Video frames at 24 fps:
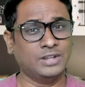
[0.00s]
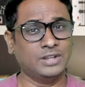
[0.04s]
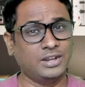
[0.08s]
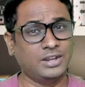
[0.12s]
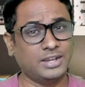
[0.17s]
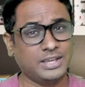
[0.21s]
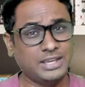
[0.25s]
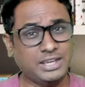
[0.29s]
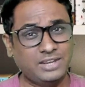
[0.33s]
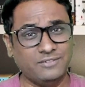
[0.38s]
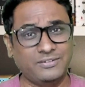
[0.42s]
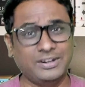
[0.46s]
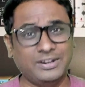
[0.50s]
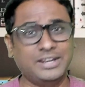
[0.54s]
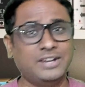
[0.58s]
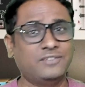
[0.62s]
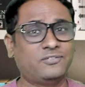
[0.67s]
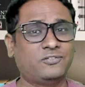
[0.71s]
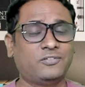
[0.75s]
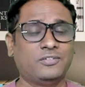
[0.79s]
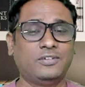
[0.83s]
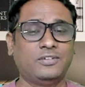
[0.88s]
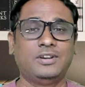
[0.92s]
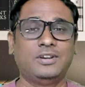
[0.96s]
even
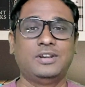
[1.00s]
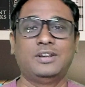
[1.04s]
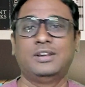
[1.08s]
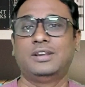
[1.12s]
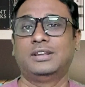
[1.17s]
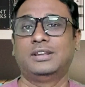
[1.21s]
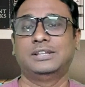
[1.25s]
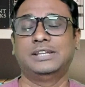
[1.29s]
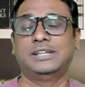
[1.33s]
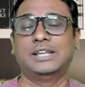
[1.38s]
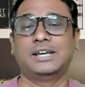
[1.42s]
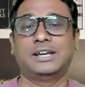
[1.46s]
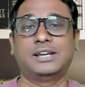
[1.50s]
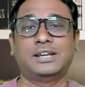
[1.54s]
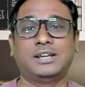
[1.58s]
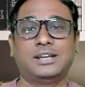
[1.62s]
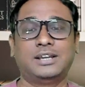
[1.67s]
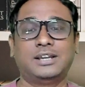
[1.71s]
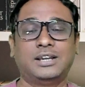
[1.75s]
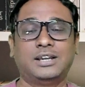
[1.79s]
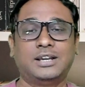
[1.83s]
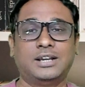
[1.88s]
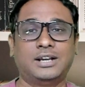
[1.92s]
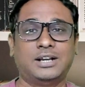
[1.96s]
if the
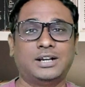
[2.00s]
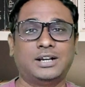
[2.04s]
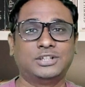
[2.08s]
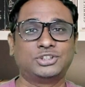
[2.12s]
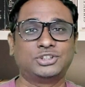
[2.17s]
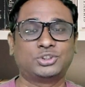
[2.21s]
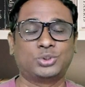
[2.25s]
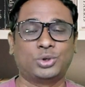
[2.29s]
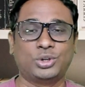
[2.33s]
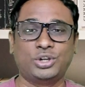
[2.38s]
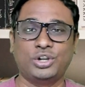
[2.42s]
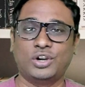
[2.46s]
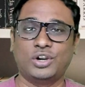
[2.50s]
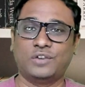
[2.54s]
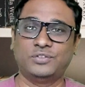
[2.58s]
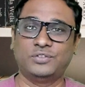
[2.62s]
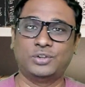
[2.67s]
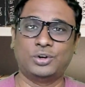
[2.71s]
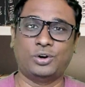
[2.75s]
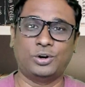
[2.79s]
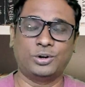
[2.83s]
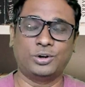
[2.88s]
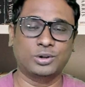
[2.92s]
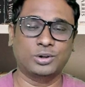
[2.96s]
story of the
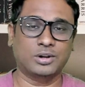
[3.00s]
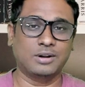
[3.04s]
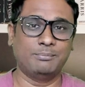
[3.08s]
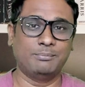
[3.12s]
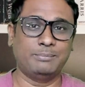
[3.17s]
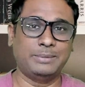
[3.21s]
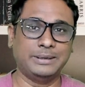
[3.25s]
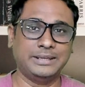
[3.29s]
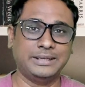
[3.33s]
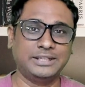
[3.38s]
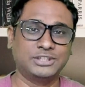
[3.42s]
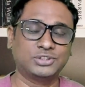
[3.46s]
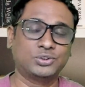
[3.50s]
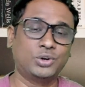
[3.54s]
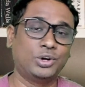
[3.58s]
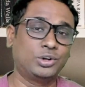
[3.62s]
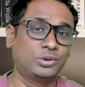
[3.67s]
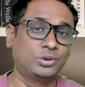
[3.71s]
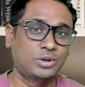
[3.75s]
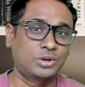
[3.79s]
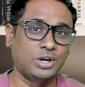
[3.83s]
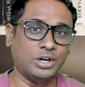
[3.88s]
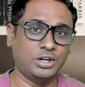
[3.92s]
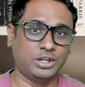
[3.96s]
auto company is going
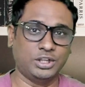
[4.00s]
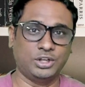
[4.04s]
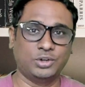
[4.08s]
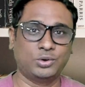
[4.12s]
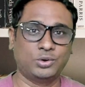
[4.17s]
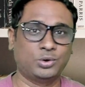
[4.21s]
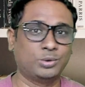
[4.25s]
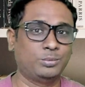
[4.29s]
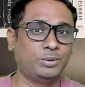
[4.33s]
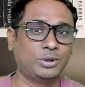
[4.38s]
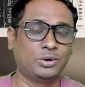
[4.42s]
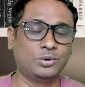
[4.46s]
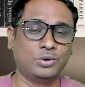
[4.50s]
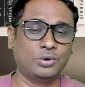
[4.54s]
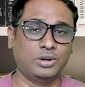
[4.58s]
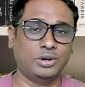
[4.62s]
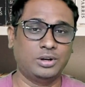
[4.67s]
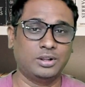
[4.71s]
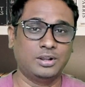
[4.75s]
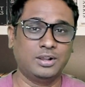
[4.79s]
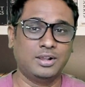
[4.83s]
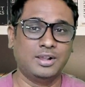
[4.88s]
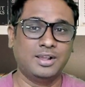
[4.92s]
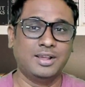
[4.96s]
to continue to be
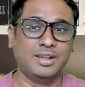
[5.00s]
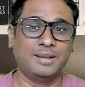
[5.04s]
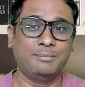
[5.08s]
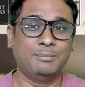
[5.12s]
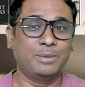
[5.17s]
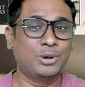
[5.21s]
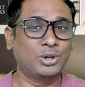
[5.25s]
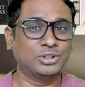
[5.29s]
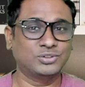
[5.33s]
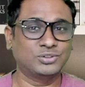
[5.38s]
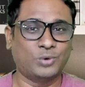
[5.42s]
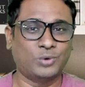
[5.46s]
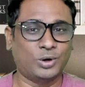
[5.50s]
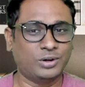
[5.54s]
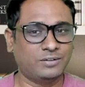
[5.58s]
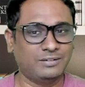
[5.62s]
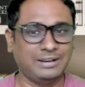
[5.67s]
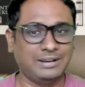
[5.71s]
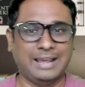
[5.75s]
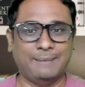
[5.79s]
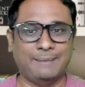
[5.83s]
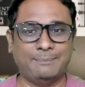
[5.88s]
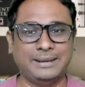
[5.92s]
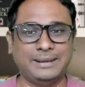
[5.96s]
good. Because what
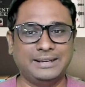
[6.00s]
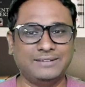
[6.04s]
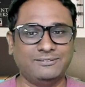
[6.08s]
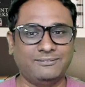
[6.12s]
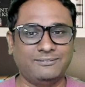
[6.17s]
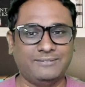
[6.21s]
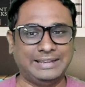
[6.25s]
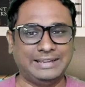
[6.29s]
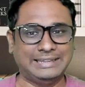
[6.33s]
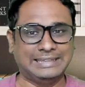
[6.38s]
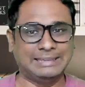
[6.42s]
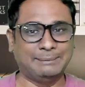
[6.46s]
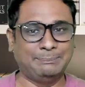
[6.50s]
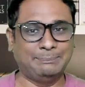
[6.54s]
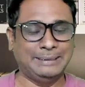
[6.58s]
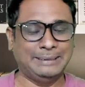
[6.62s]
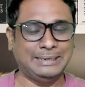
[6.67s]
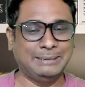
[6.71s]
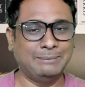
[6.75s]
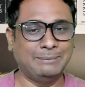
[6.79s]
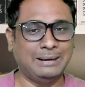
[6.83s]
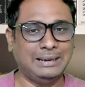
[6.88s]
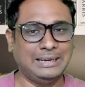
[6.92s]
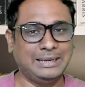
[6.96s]
will happen when the P
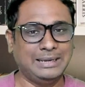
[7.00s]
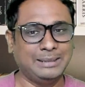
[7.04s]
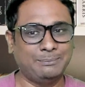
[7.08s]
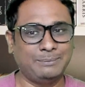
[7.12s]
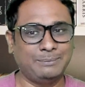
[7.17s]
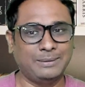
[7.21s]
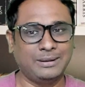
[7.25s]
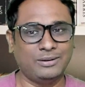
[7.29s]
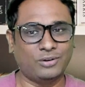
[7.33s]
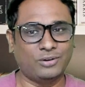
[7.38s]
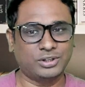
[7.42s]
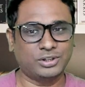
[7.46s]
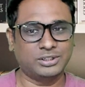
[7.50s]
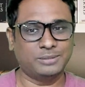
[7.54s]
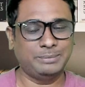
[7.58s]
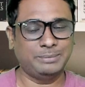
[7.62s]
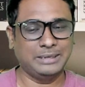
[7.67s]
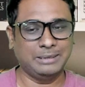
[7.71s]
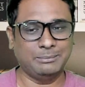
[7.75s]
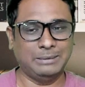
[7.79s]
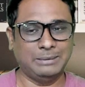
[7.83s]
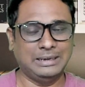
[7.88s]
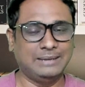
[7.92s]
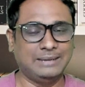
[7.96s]
multiple or the
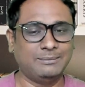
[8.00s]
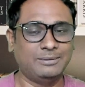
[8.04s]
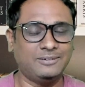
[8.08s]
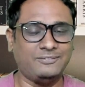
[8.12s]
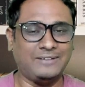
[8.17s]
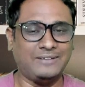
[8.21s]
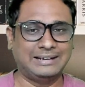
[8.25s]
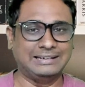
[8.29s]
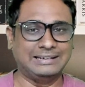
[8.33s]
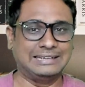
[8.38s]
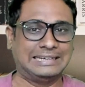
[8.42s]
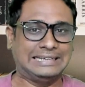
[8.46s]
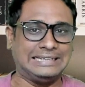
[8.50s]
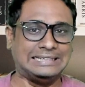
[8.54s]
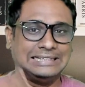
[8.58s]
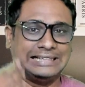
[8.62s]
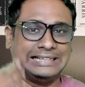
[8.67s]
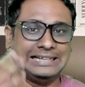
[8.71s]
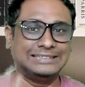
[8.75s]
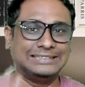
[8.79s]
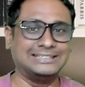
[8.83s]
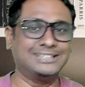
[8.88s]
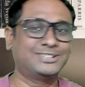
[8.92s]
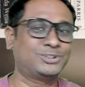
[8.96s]
P multiple factor
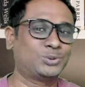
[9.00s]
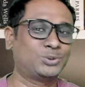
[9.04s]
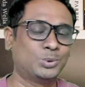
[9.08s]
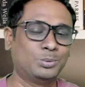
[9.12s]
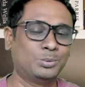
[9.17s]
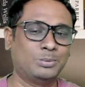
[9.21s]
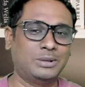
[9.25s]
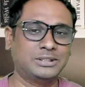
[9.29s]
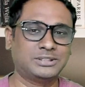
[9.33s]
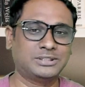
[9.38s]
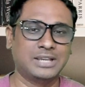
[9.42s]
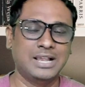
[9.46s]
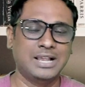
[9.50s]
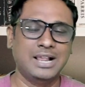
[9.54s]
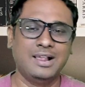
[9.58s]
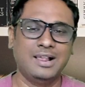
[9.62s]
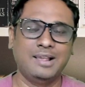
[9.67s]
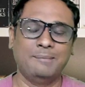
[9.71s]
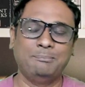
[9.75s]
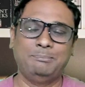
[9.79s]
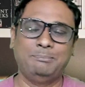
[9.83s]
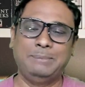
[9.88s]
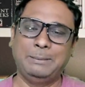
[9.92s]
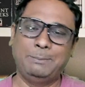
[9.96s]
increases too much,
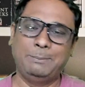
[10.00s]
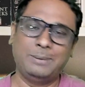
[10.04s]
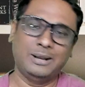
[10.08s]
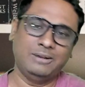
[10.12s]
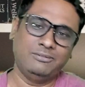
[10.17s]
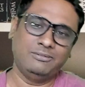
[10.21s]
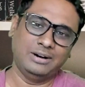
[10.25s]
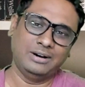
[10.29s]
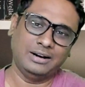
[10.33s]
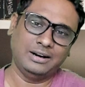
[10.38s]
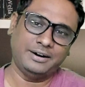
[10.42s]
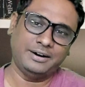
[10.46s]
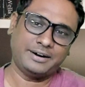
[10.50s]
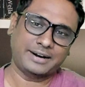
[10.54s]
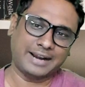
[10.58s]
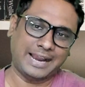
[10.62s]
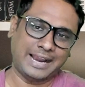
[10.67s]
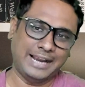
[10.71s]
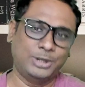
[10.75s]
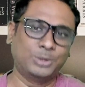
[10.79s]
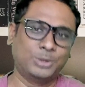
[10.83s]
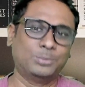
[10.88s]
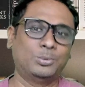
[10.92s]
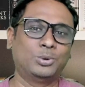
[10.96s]
people will
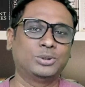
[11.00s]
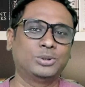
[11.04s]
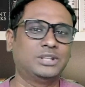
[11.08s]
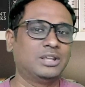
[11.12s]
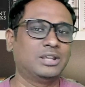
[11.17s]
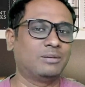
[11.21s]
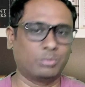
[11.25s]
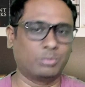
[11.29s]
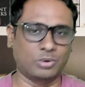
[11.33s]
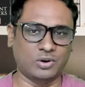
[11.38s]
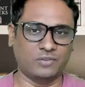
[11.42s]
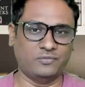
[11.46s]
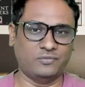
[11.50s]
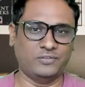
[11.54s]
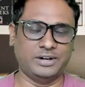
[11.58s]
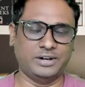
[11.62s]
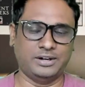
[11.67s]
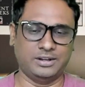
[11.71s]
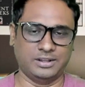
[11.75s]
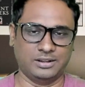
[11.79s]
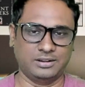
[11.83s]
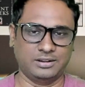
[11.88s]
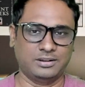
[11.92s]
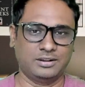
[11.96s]
try to book the
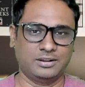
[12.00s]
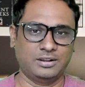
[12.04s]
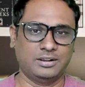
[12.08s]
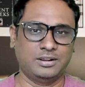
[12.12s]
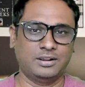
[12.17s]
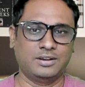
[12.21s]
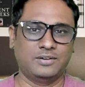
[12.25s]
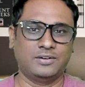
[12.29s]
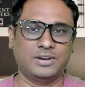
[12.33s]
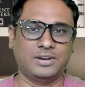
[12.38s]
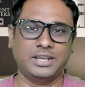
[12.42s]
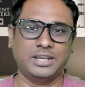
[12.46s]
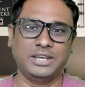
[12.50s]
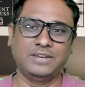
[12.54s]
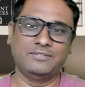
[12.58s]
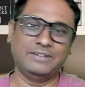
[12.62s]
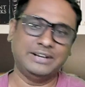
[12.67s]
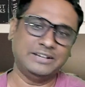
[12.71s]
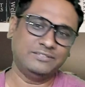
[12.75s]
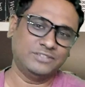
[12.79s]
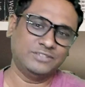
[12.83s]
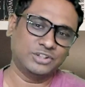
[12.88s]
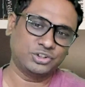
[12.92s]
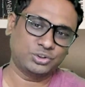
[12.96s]
profit. Even
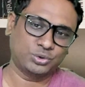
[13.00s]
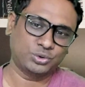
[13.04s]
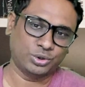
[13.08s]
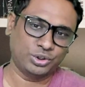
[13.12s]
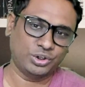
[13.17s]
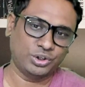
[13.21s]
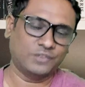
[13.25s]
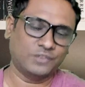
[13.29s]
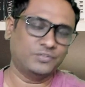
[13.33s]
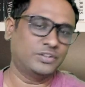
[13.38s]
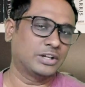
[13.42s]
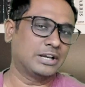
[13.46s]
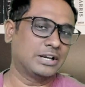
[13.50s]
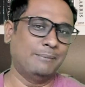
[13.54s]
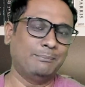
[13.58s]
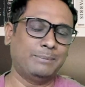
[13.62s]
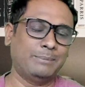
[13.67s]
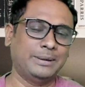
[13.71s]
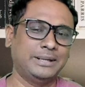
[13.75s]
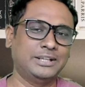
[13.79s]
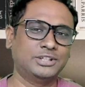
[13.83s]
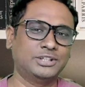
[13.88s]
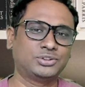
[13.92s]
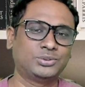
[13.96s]
if the story of the
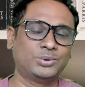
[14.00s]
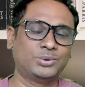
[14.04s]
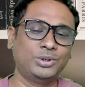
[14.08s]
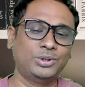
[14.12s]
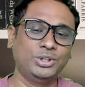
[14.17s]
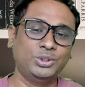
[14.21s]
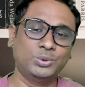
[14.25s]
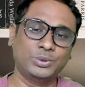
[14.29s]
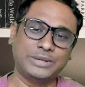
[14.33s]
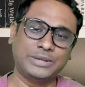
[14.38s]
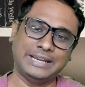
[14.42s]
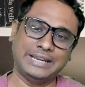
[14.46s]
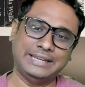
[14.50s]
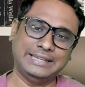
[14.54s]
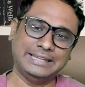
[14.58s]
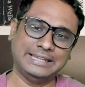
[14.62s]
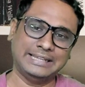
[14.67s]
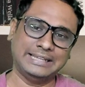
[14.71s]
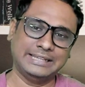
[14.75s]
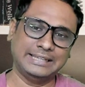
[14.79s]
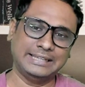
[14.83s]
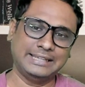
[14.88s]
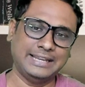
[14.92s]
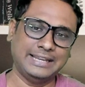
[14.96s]
company is good, you
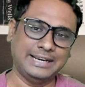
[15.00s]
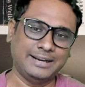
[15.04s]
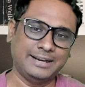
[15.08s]
can then